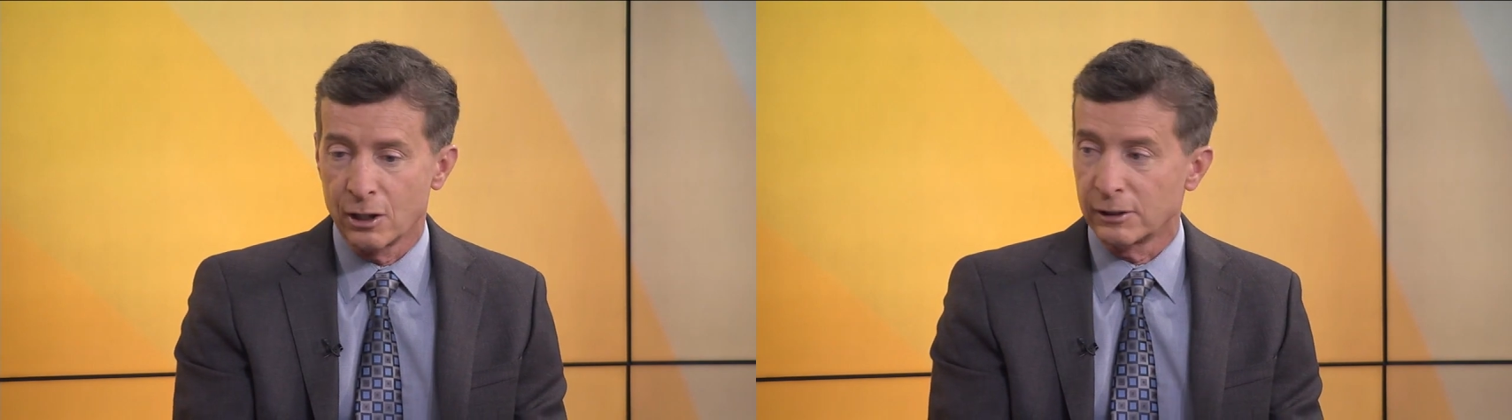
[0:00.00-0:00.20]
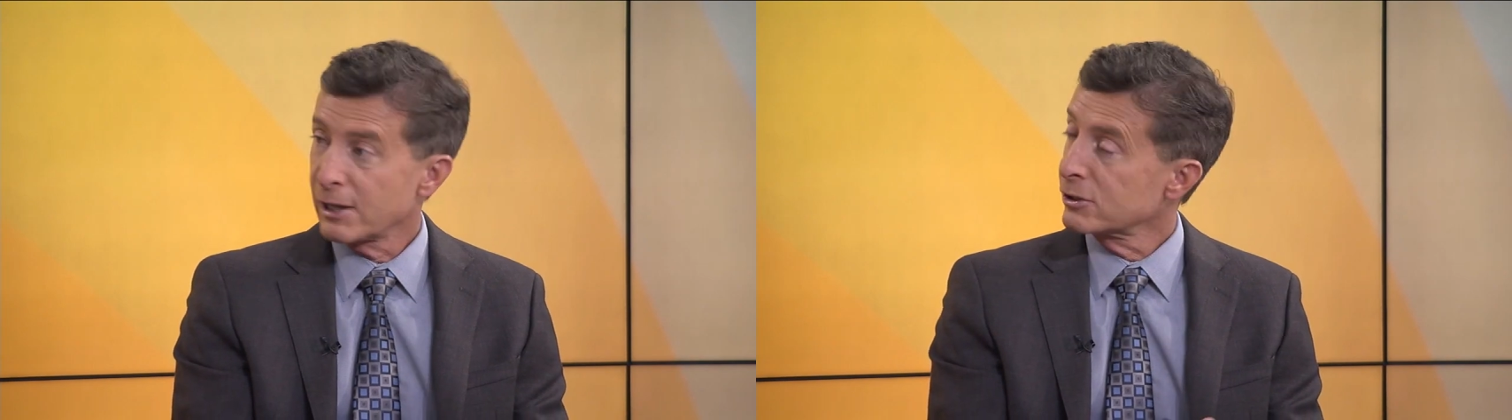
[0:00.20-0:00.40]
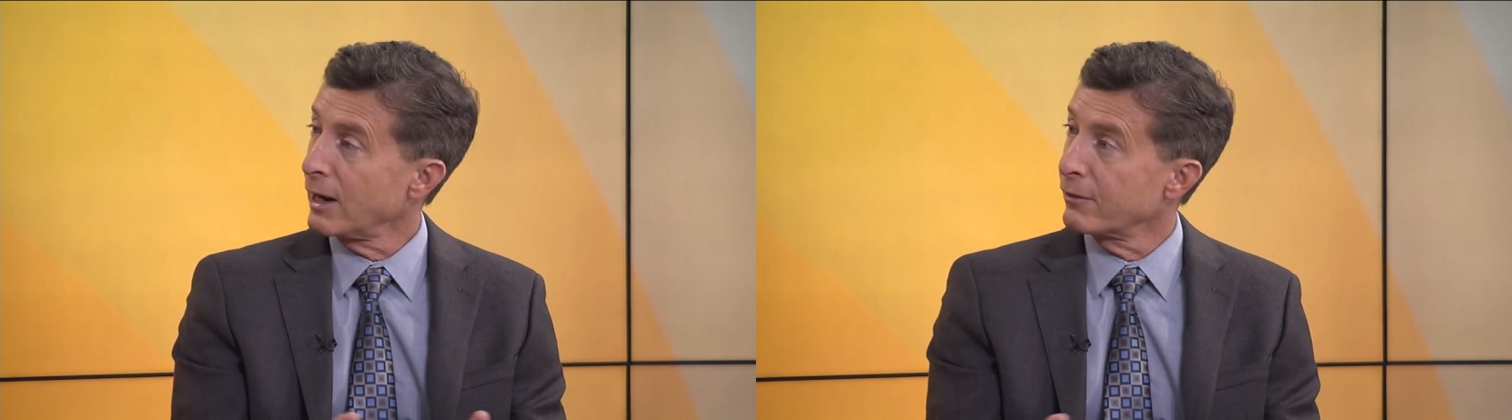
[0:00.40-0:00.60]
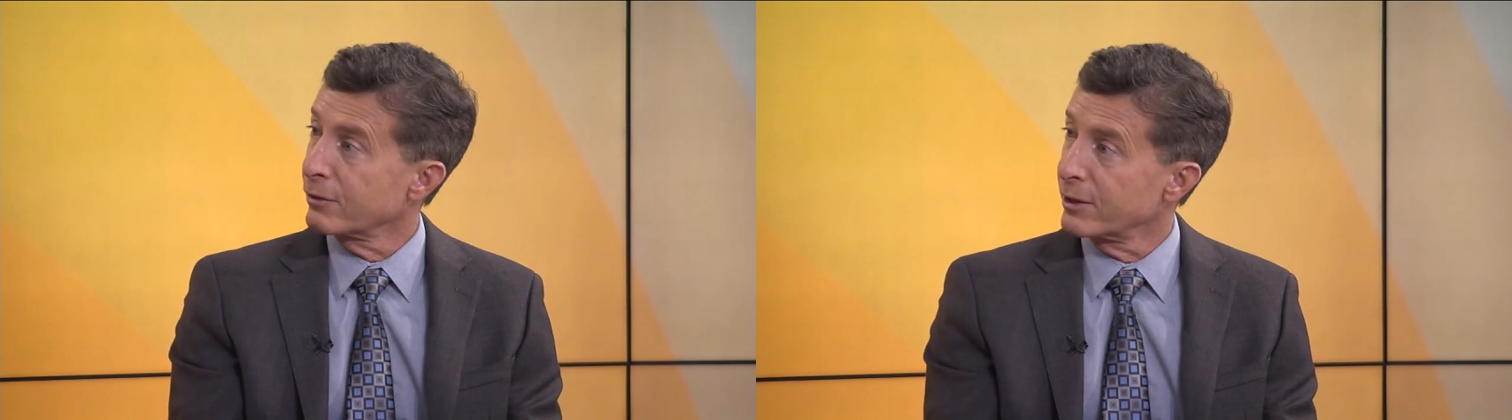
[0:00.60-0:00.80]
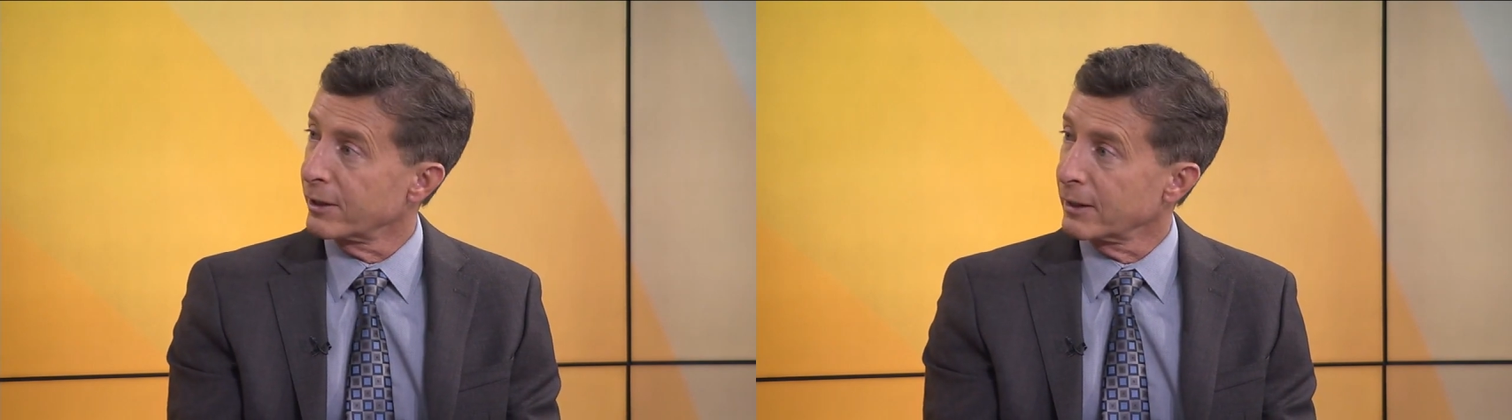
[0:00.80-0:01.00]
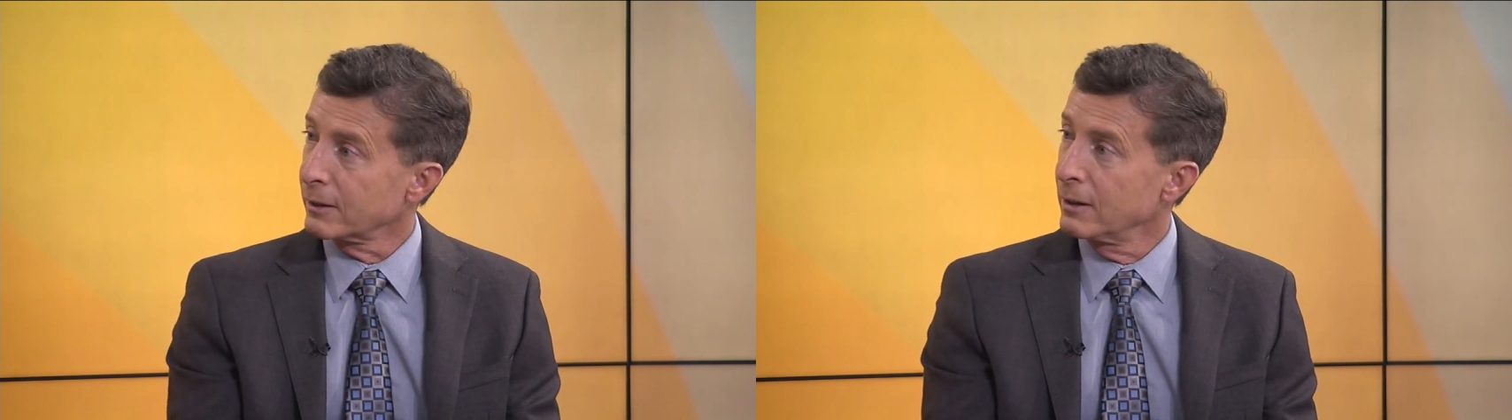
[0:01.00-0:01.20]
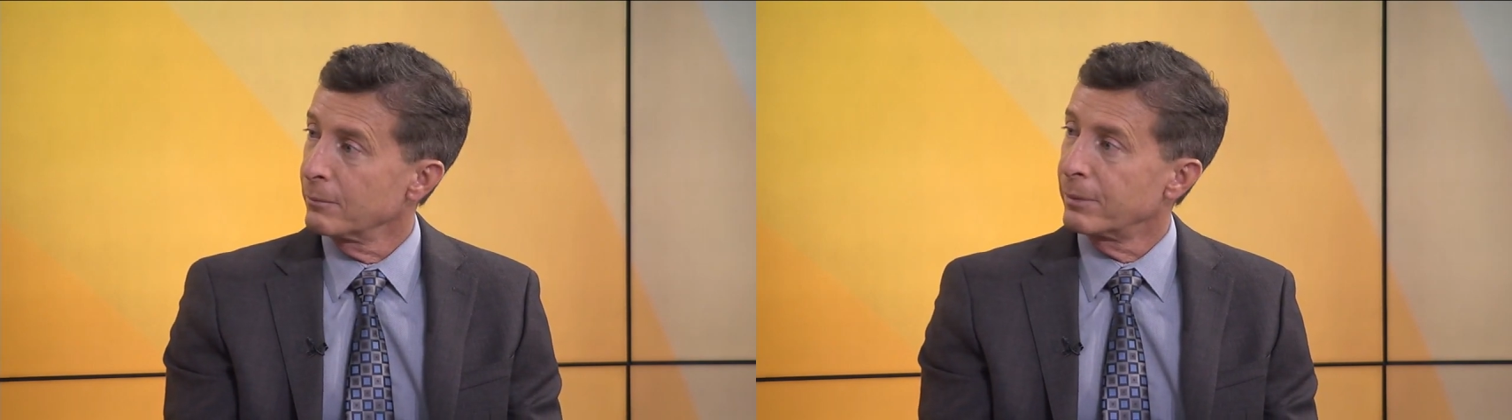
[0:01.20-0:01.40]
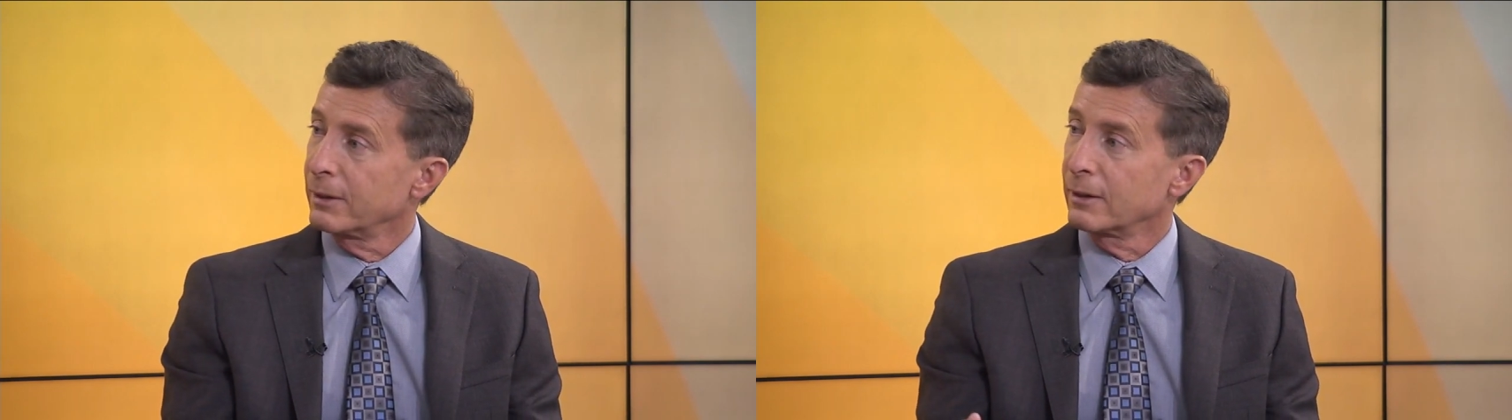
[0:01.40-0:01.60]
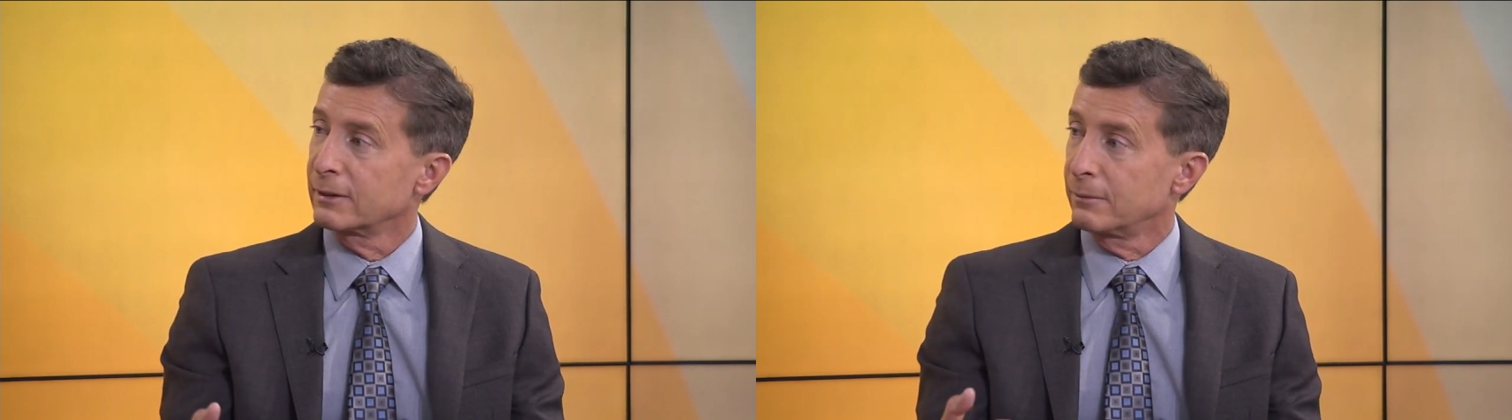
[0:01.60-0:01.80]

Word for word: less everything, but